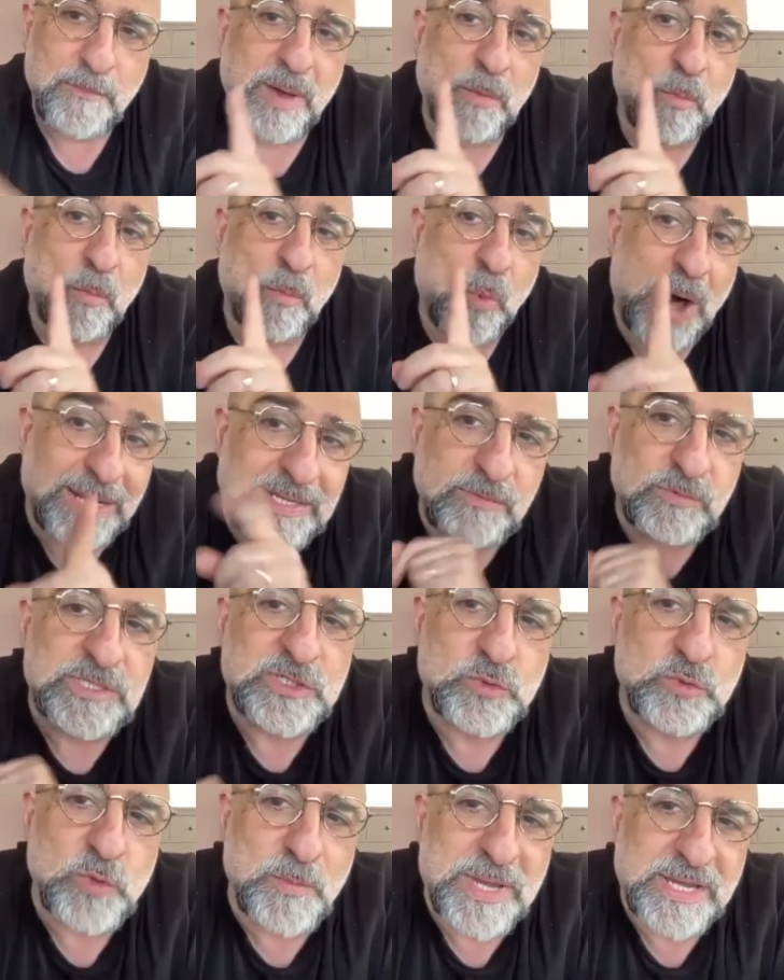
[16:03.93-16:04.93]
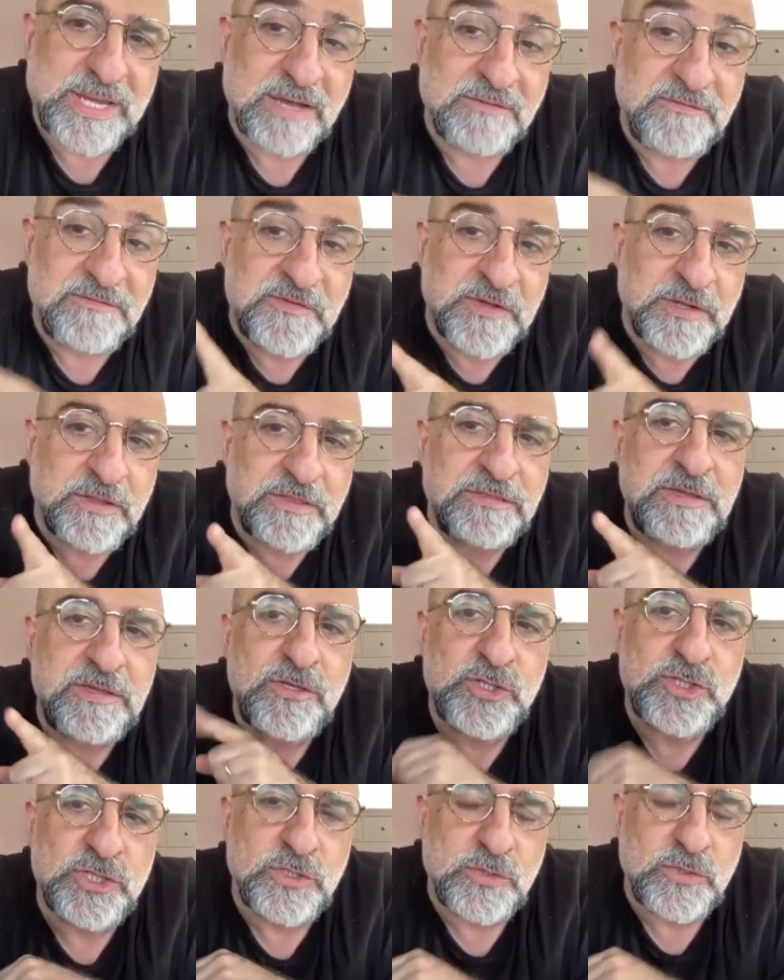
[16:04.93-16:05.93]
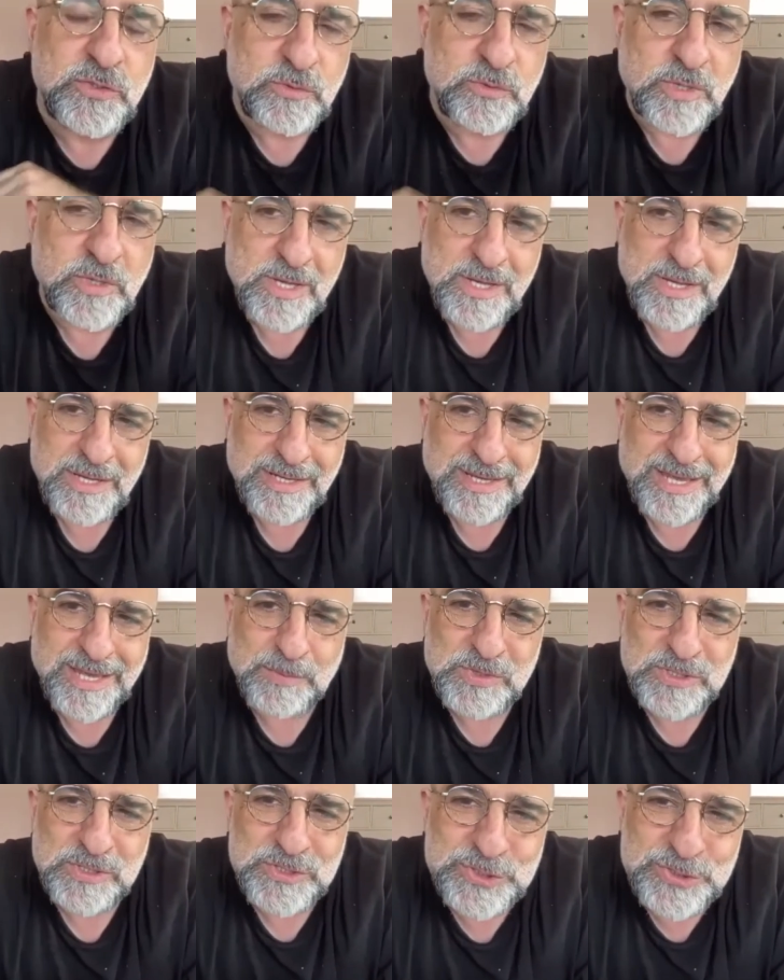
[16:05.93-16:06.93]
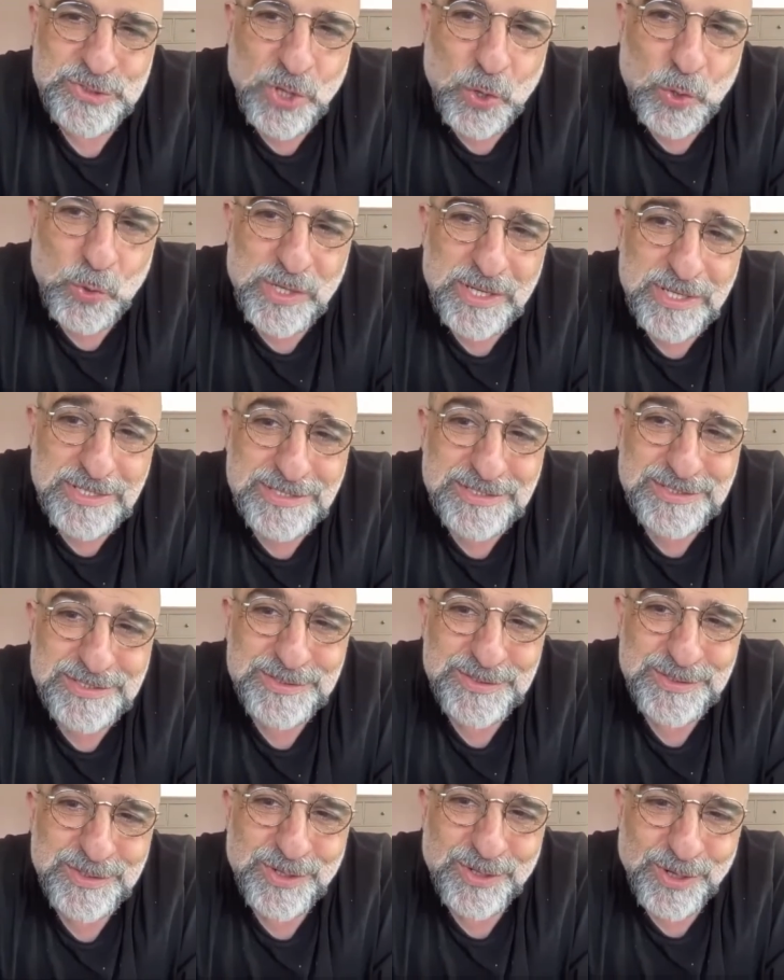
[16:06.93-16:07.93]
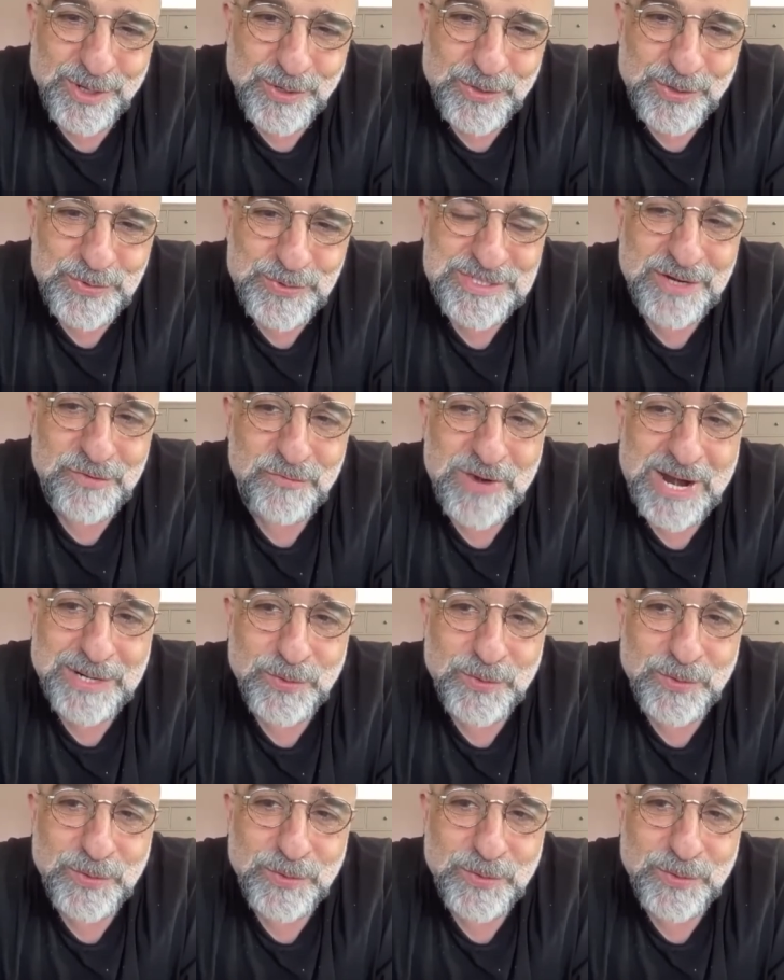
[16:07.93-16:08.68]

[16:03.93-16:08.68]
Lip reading: But while he was swimming, a filthy Jew came and stole his clothes and ran